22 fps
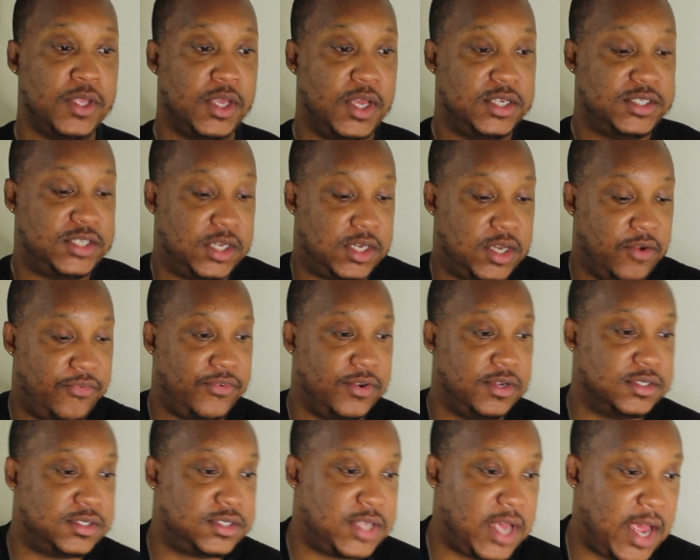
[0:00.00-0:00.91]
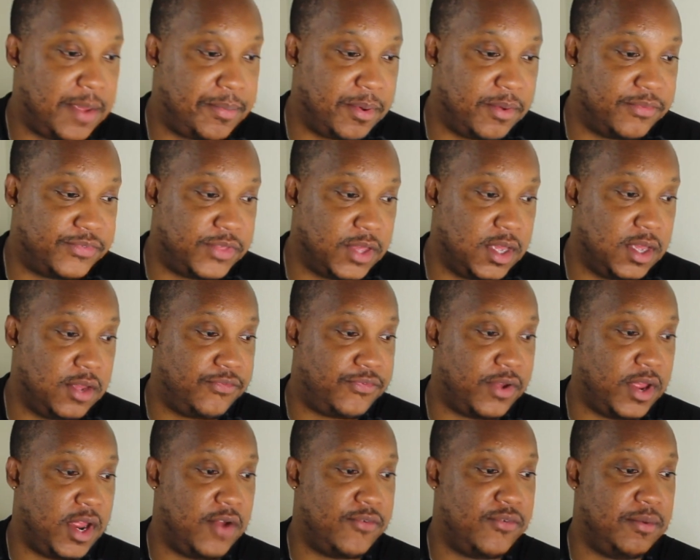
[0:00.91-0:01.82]
It's a different type of thing
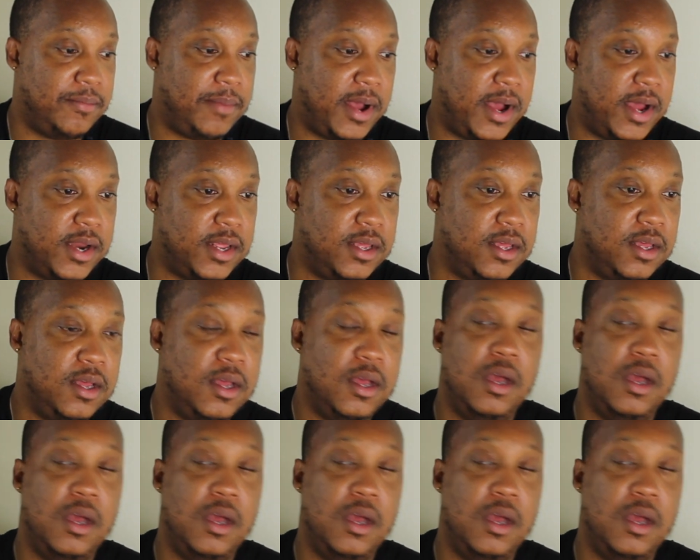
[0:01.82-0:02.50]
for everybody.